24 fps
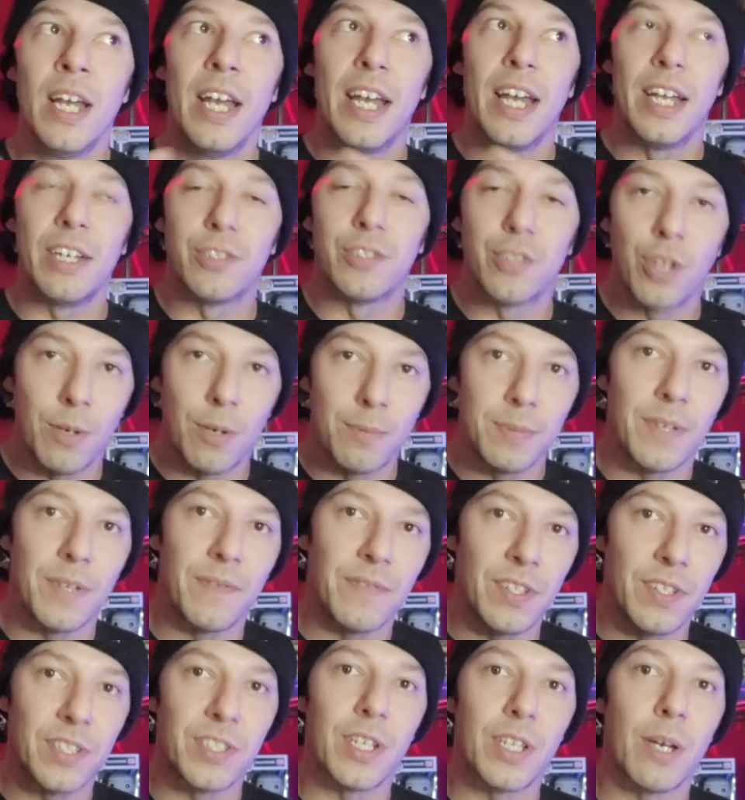in terms of
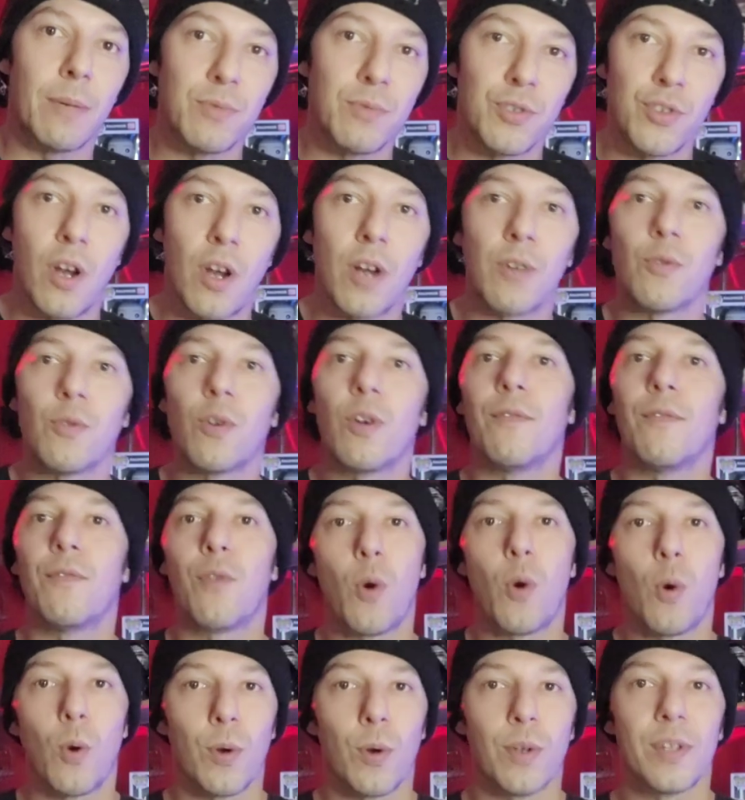the subgenre of
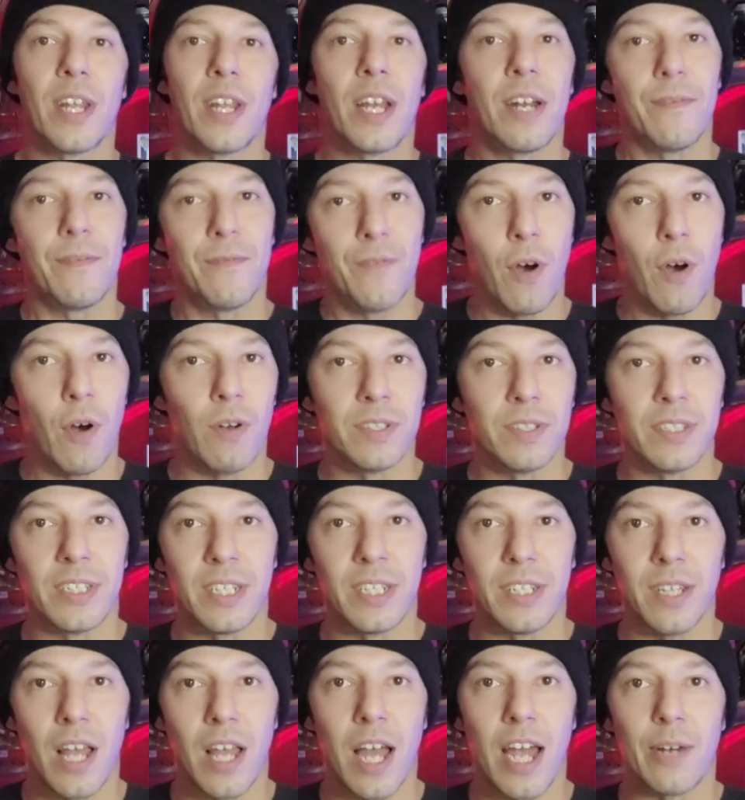horror that it falls
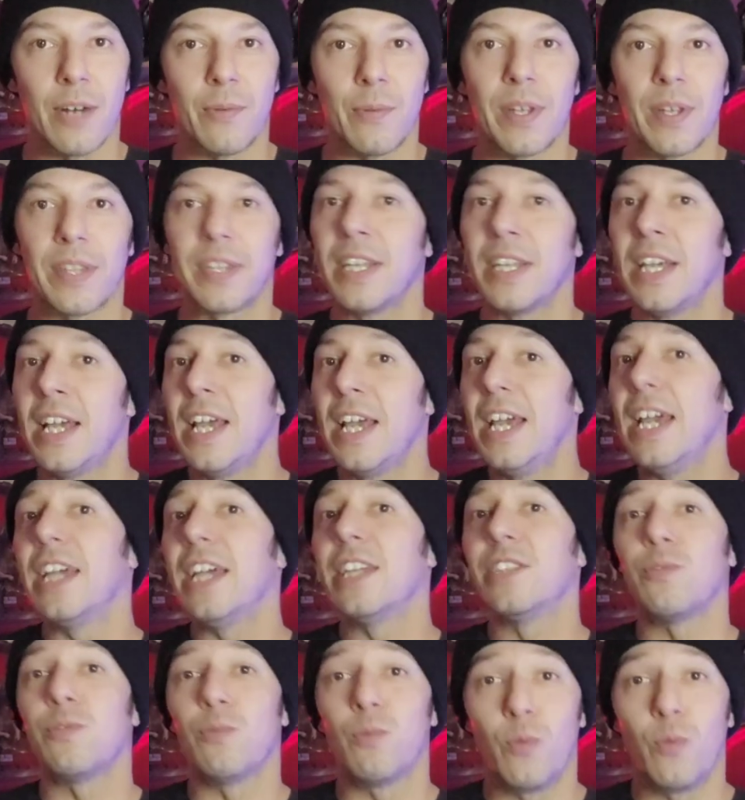in line with.
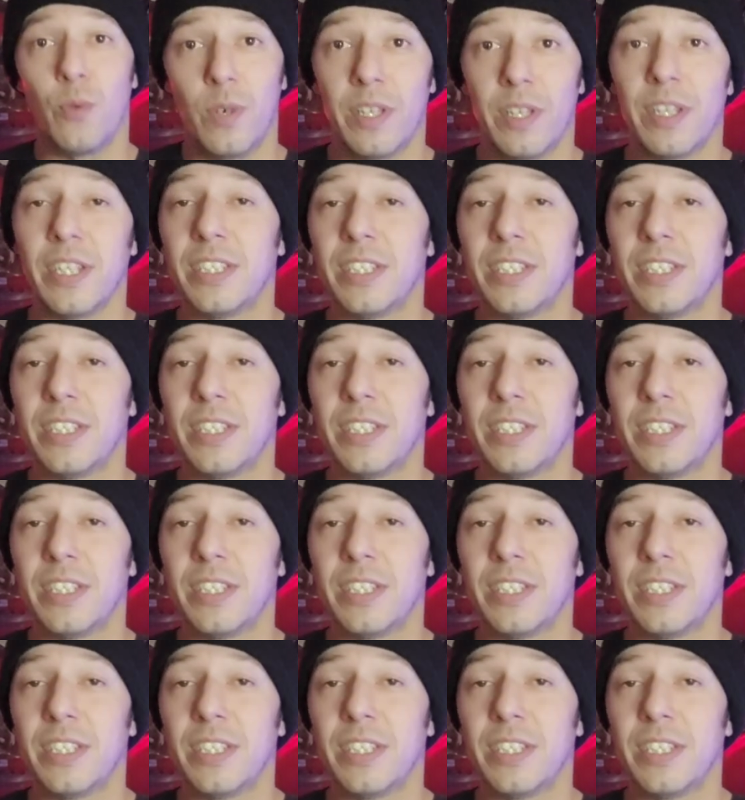It's really